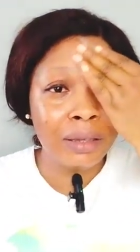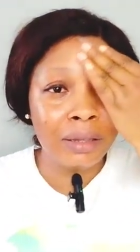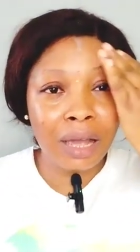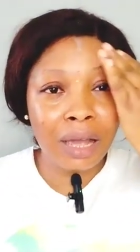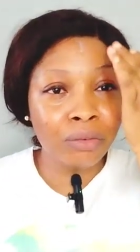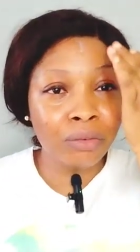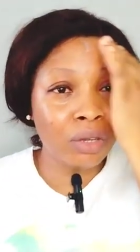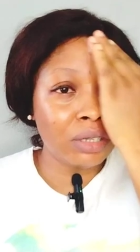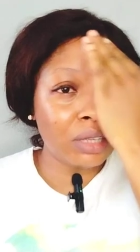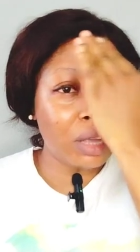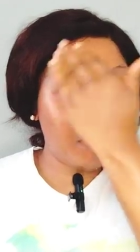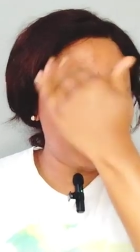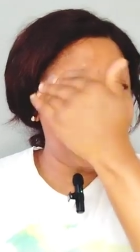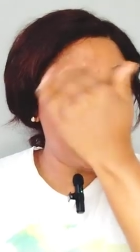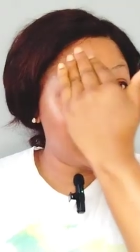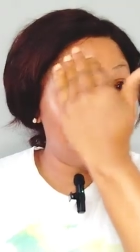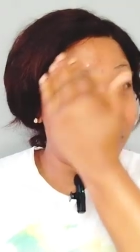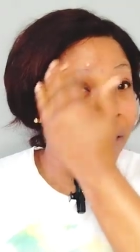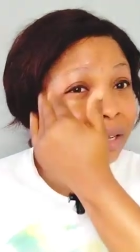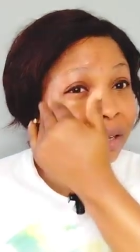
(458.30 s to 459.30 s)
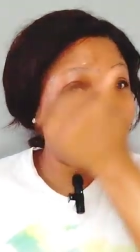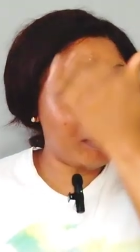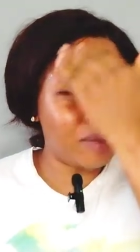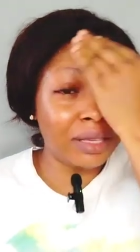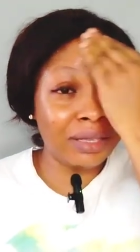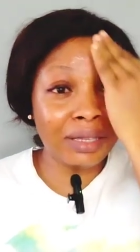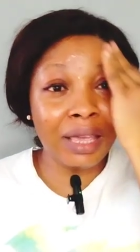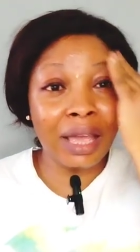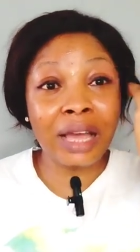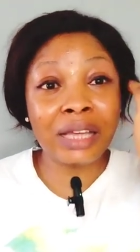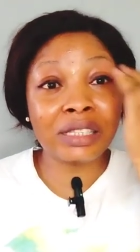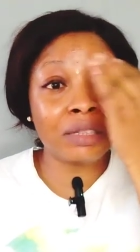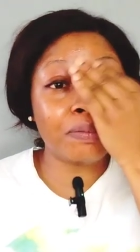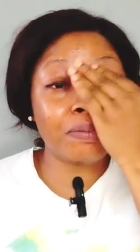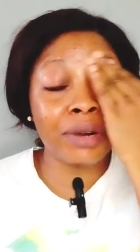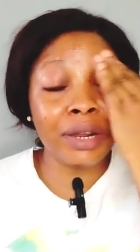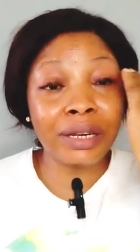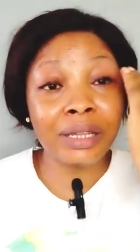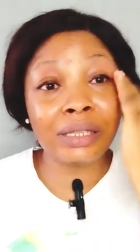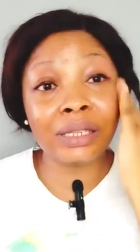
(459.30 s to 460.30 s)
I'll just apply it directly on my skin and
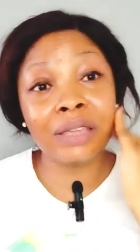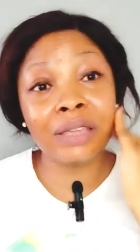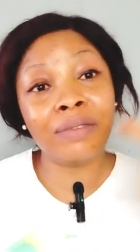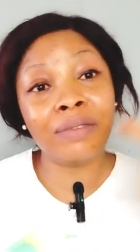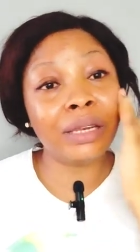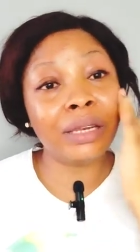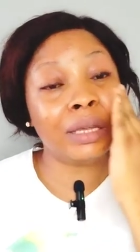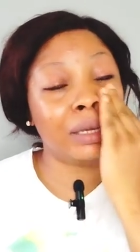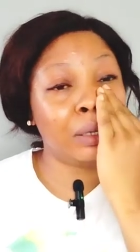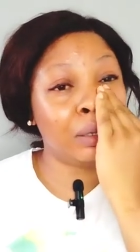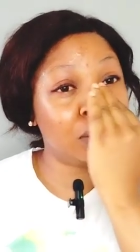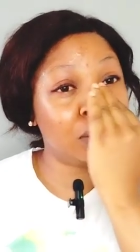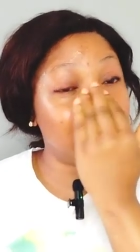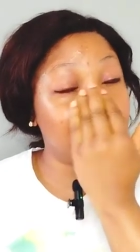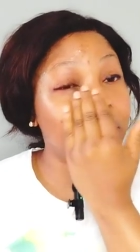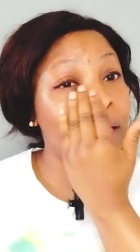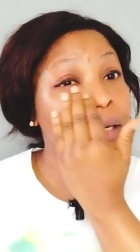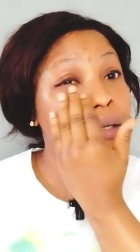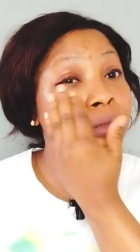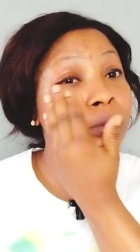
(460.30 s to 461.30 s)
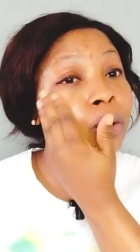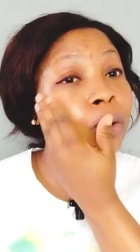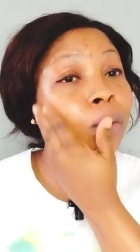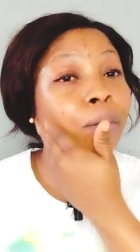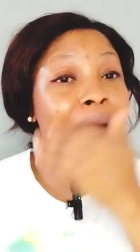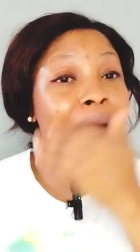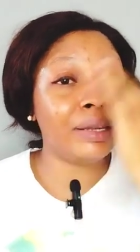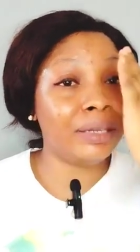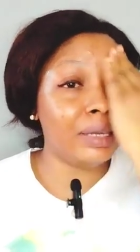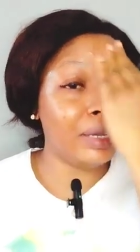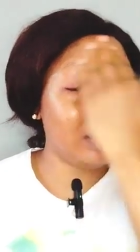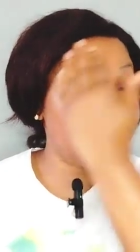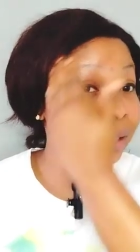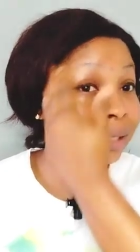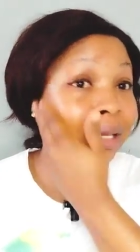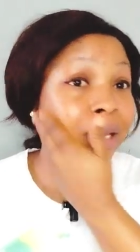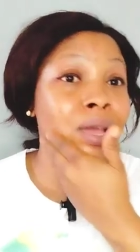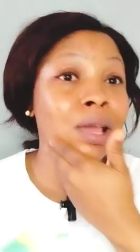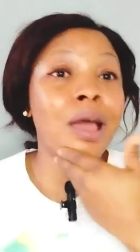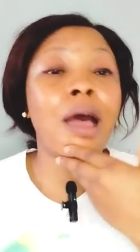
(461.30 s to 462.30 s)
spread it evenly. You understand? So by this,
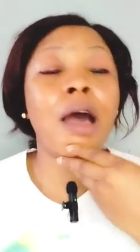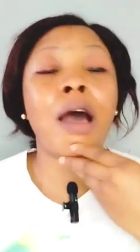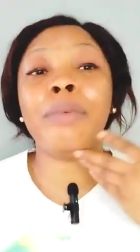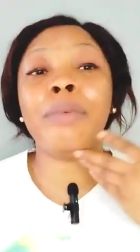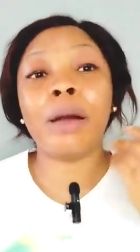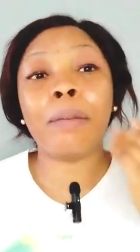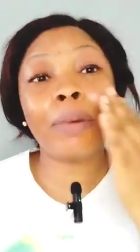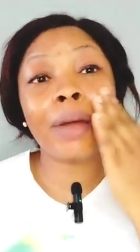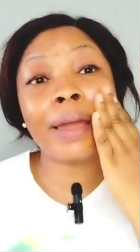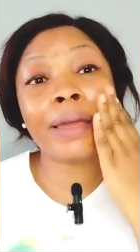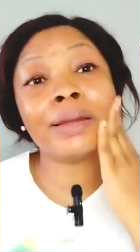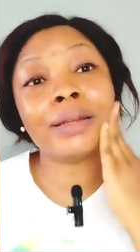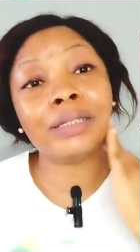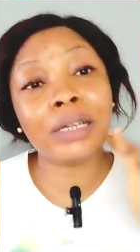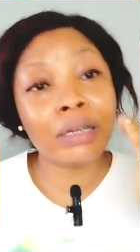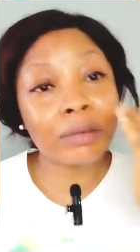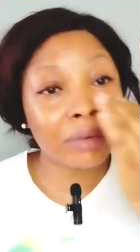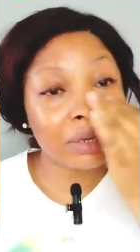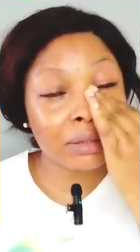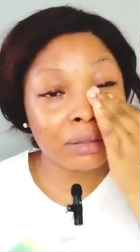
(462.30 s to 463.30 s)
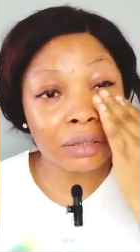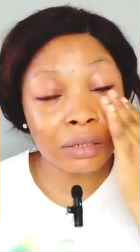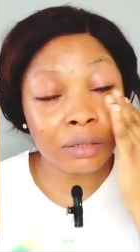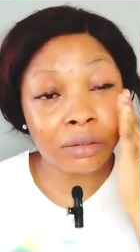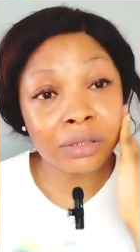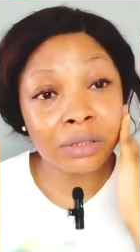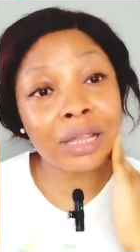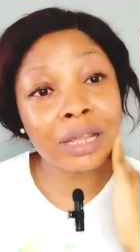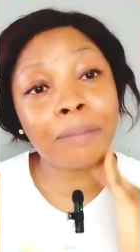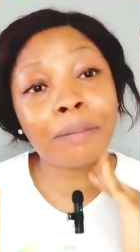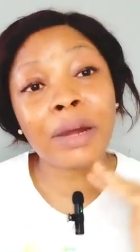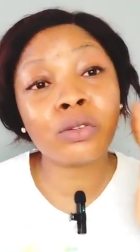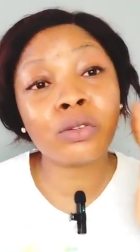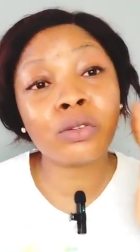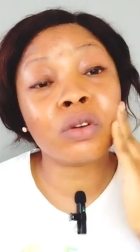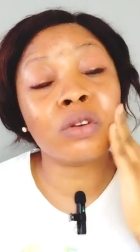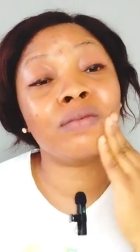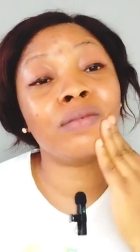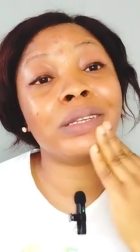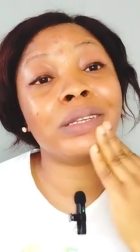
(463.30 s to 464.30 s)
I'll be applying a general generous amount
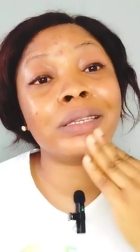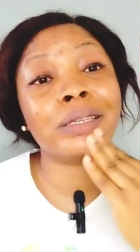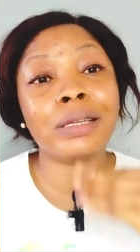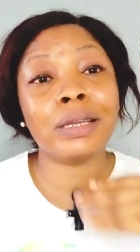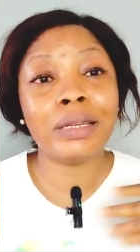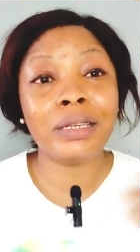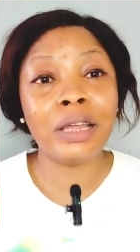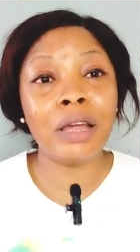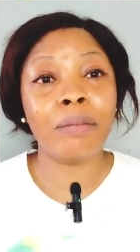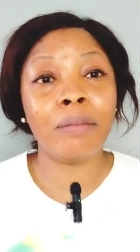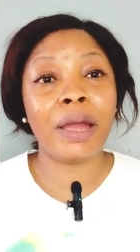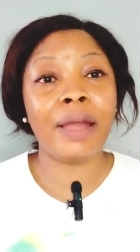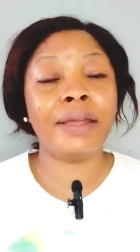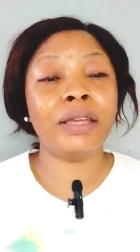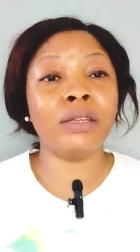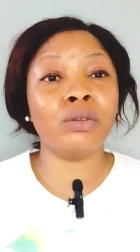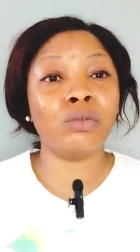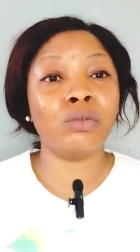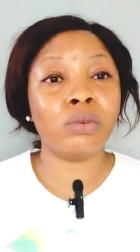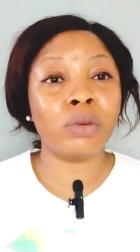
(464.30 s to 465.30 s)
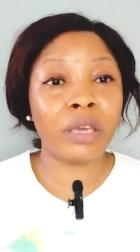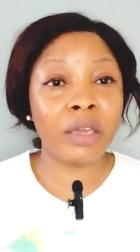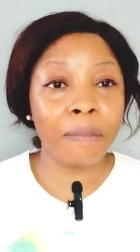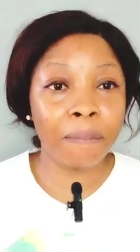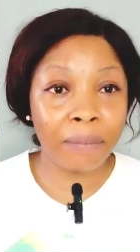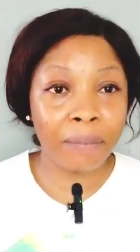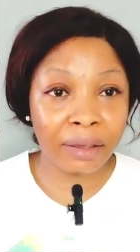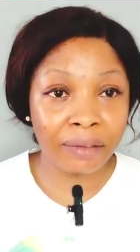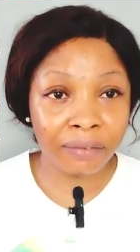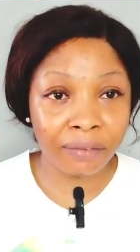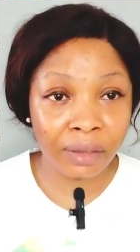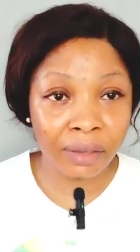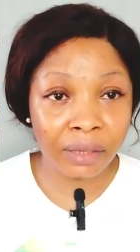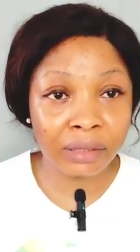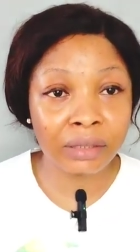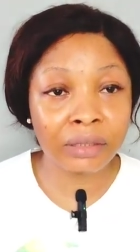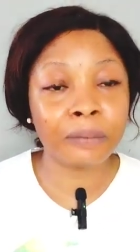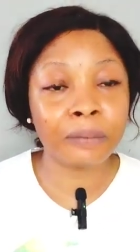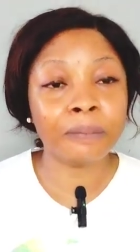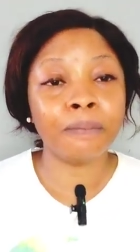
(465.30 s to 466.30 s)
of it. Thereby, it will keep my
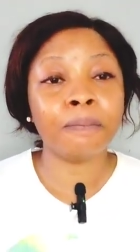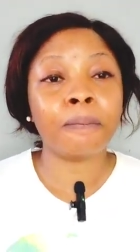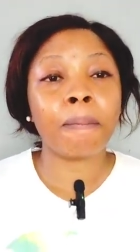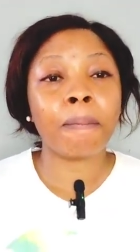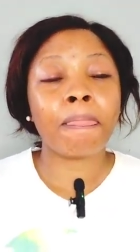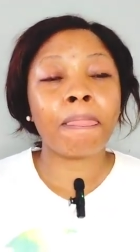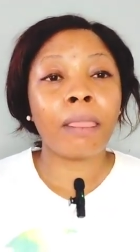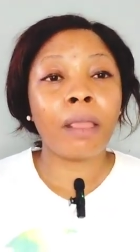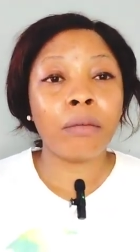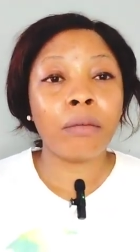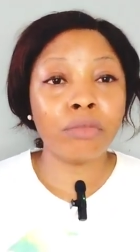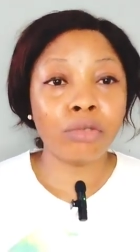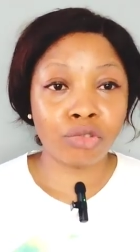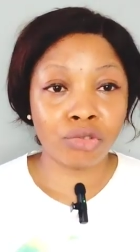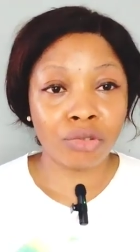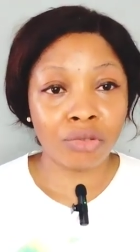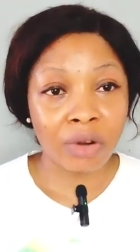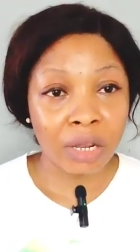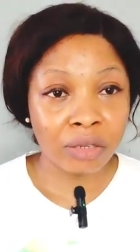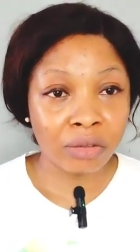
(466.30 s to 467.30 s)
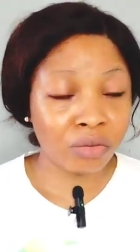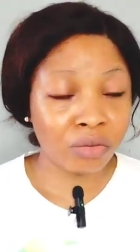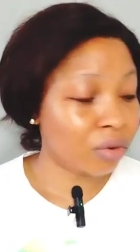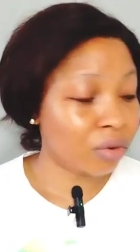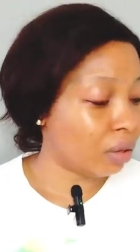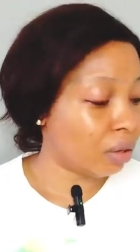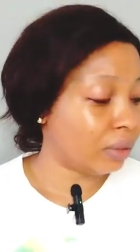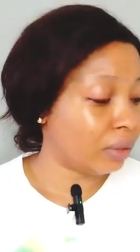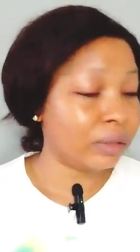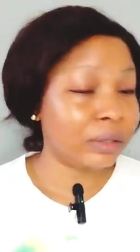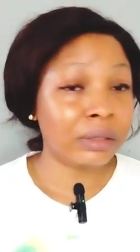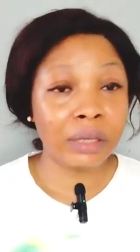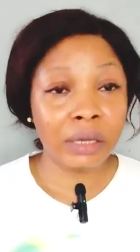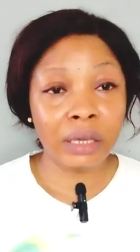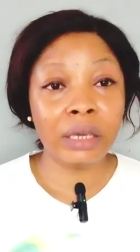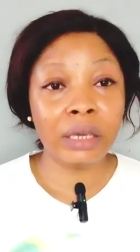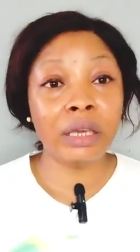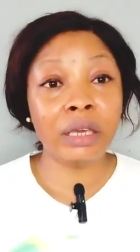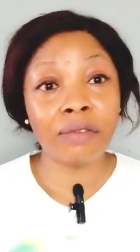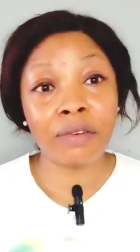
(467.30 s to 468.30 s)
face moisturized throughout the
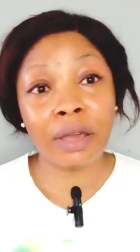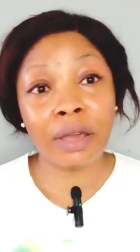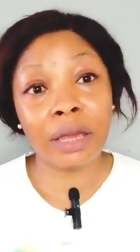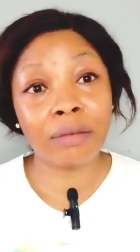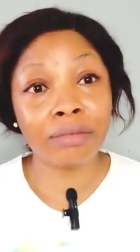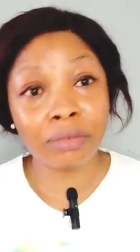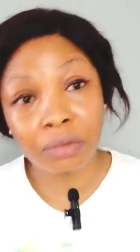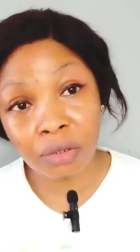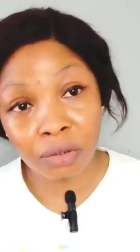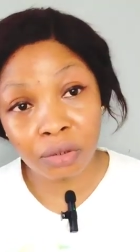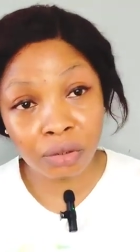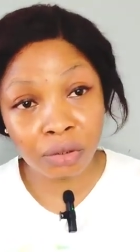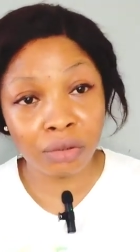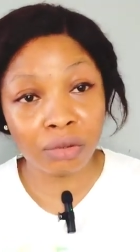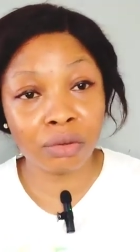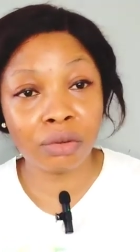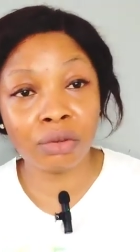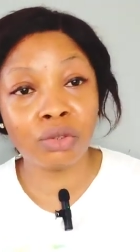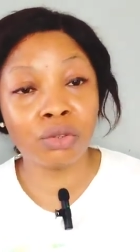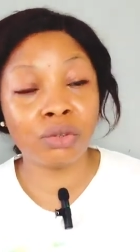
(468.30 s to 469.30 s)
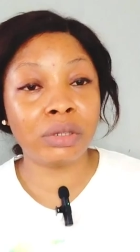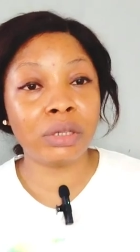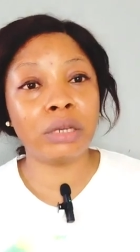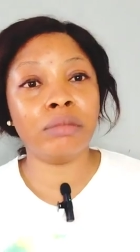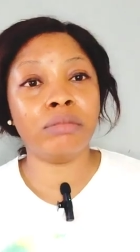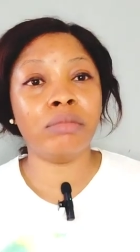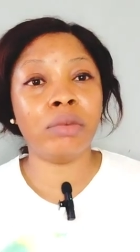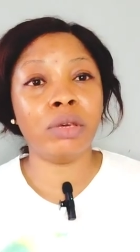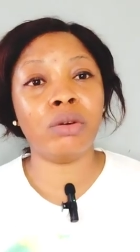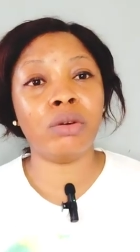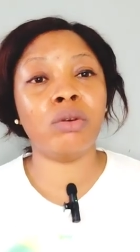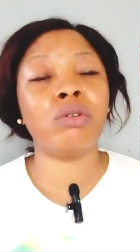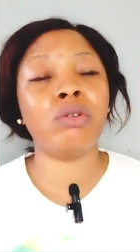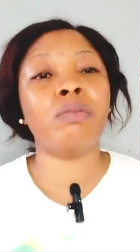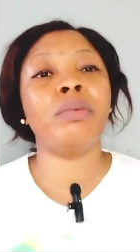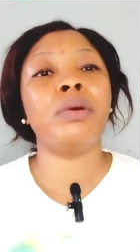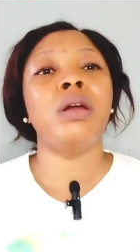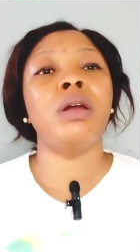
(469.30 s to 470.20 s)
day if I am not using makeup